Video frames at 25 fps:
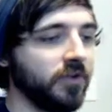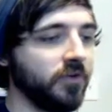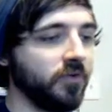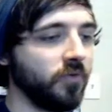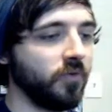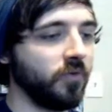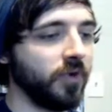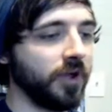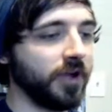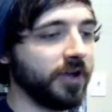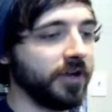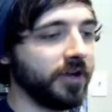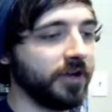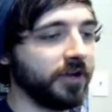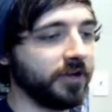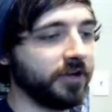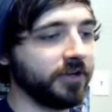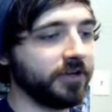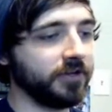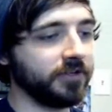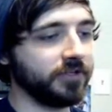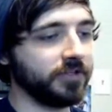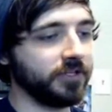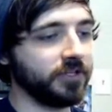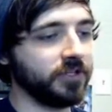
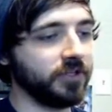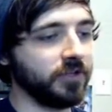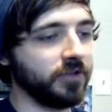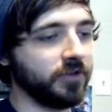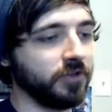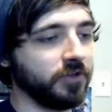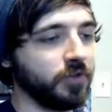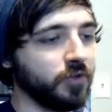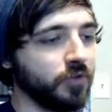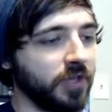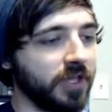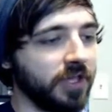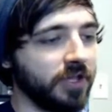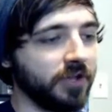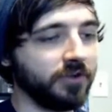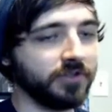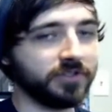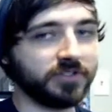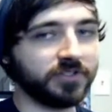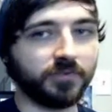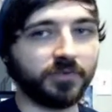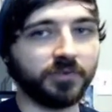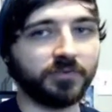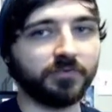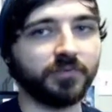where, you hear
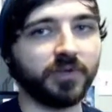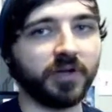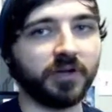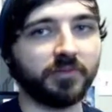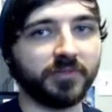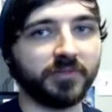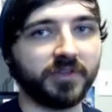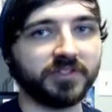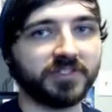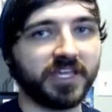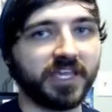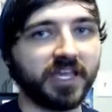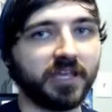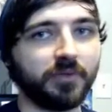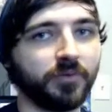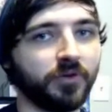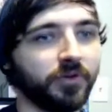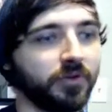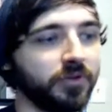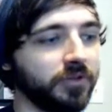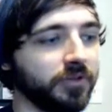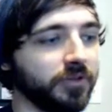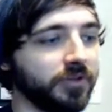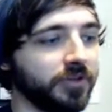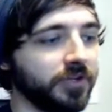someone bump the
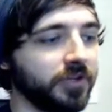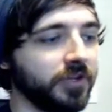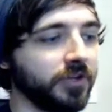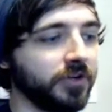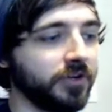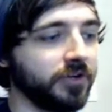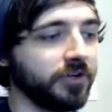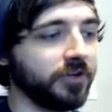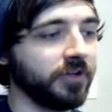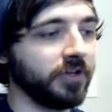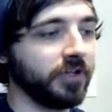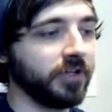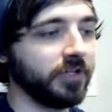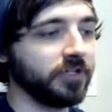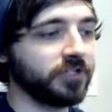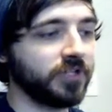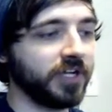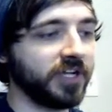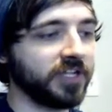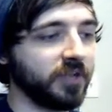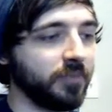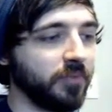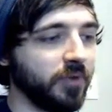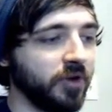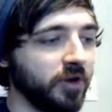table or you're
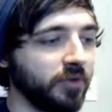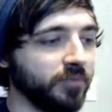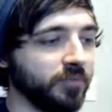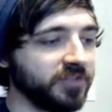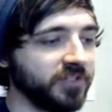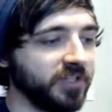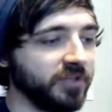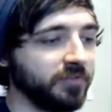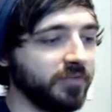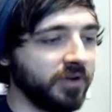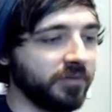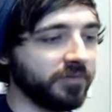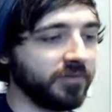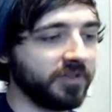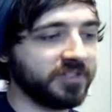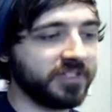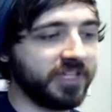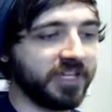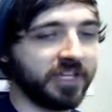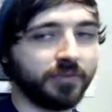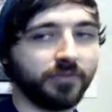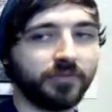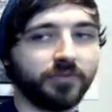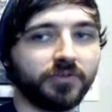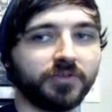trying to purposely bump the
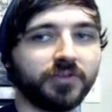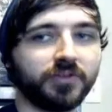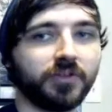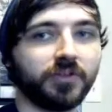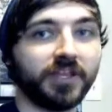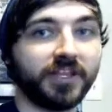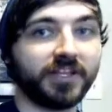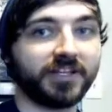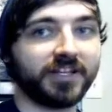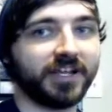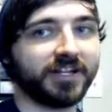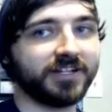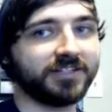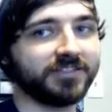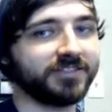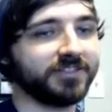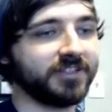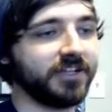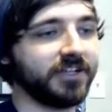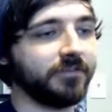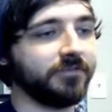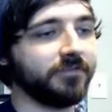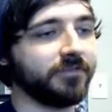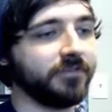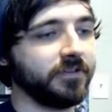table and all that kind of
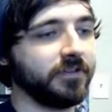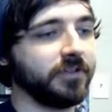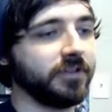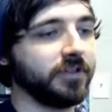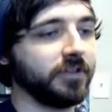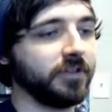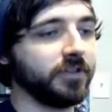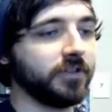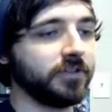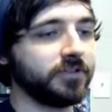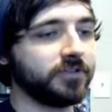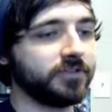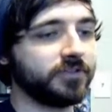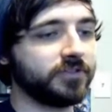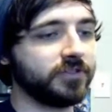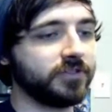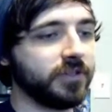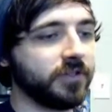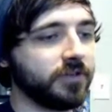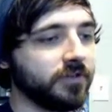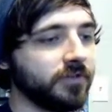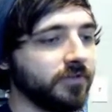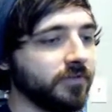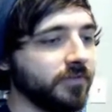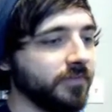stuff.
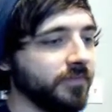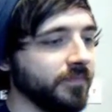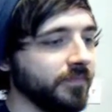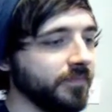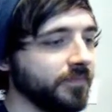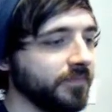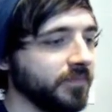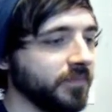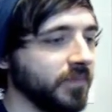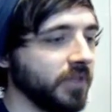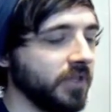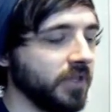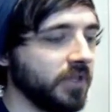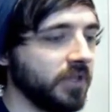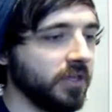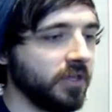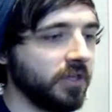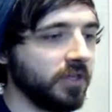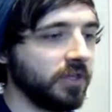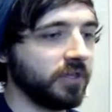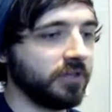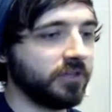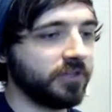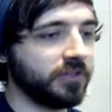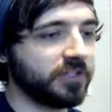So,
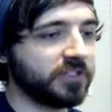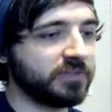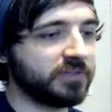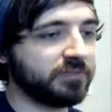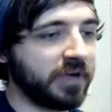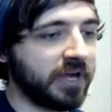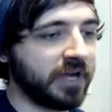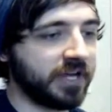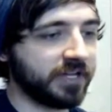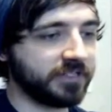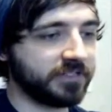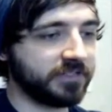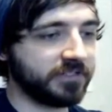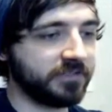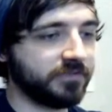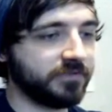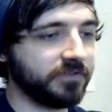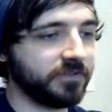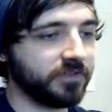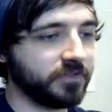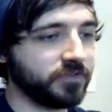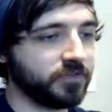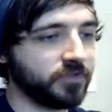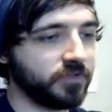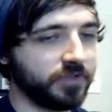this box
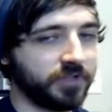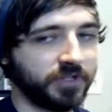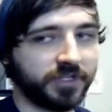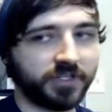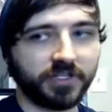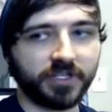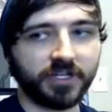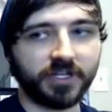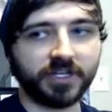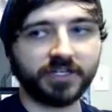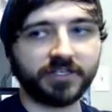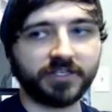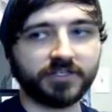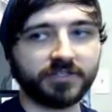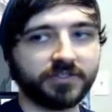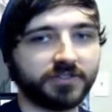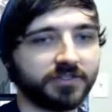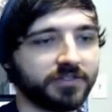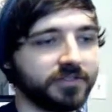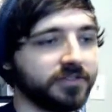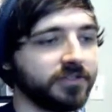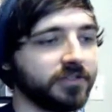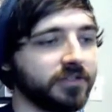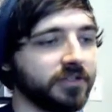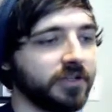feels really
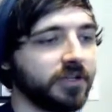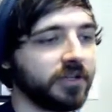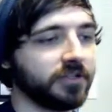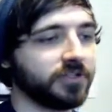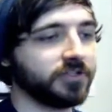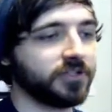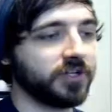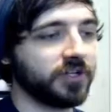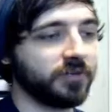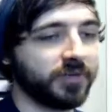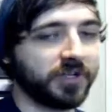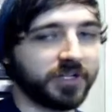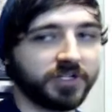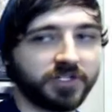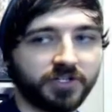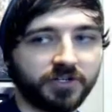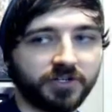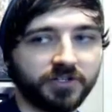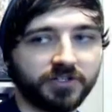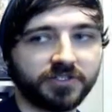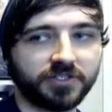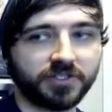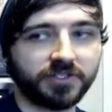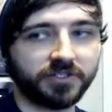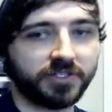nice. I'll try to make sure
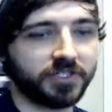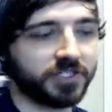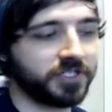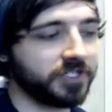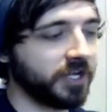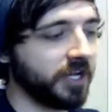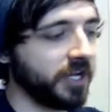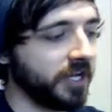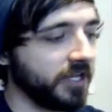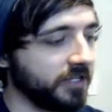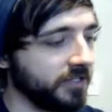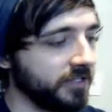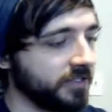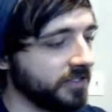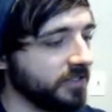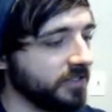it's in the shot.